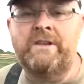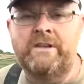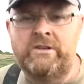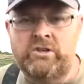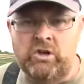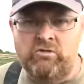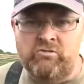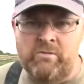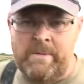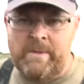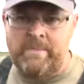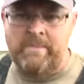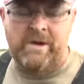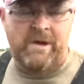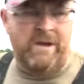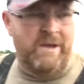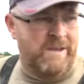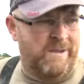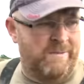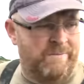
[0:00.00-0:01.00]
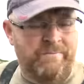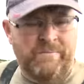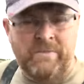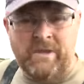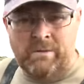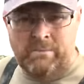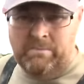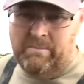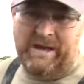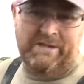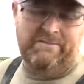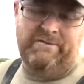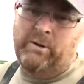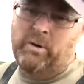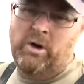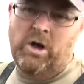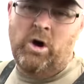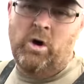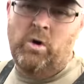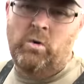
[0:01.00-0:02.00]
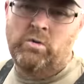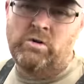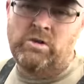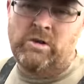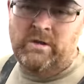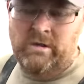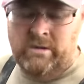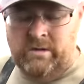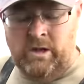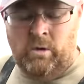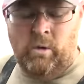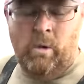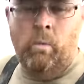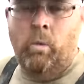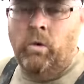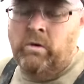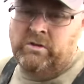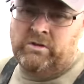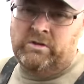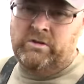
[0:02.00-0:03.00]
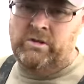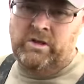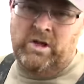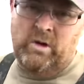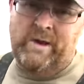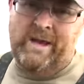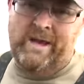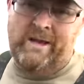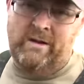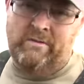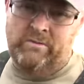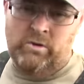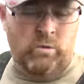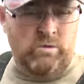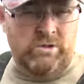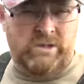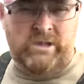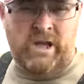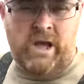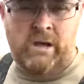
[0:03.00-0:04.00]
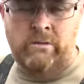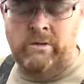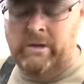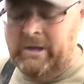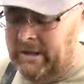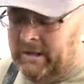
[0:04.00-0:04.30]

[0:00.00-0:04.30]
thing to remember, backfill your holes. No one wants to do it, of course you don't.